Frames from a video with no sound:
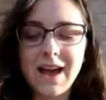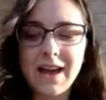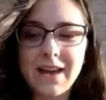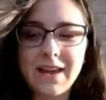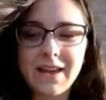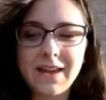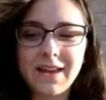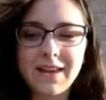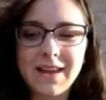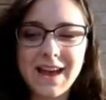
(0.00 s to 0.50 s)

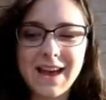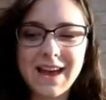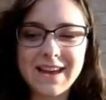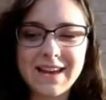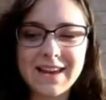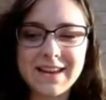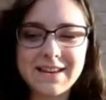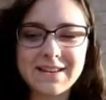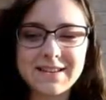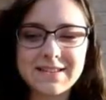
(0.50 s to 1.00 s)
Hi
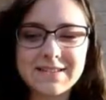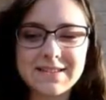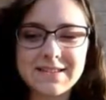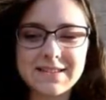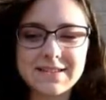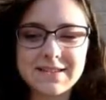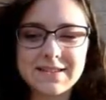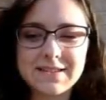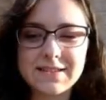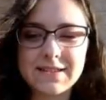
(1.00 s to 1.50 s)
guys,
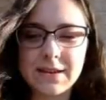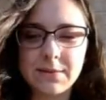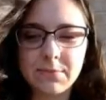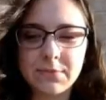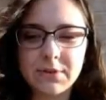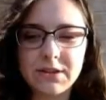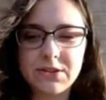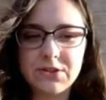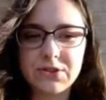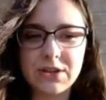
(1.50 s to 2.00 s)
this is
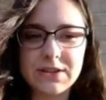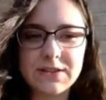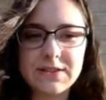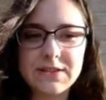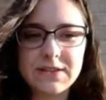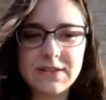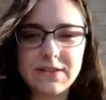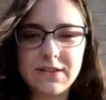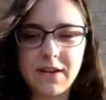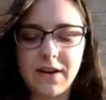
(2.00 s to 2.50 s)
Emily
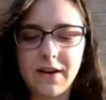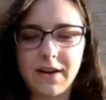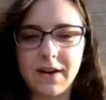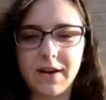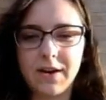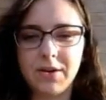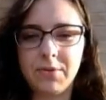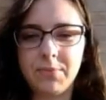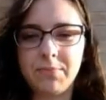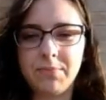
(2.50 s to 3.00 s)
Johnson.
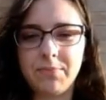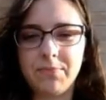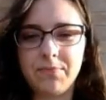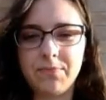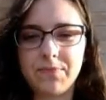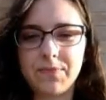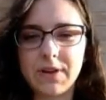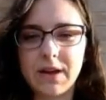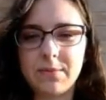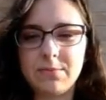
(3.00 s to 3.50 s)

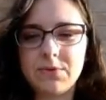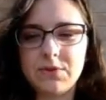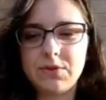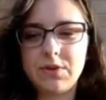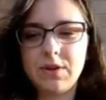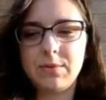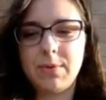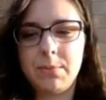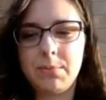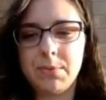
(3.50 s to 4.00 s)
I'm
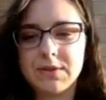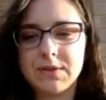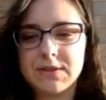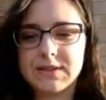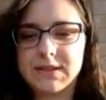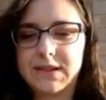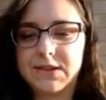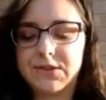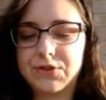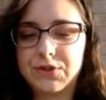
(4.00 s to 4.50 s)
doing my
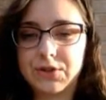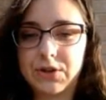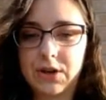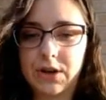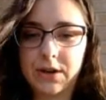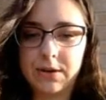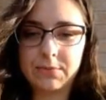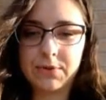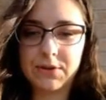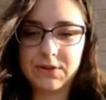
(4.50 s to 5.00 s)
presentation
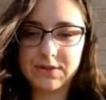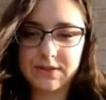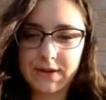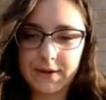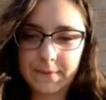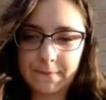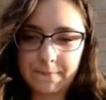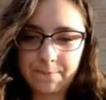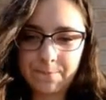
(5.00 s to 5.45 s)
on MRSA.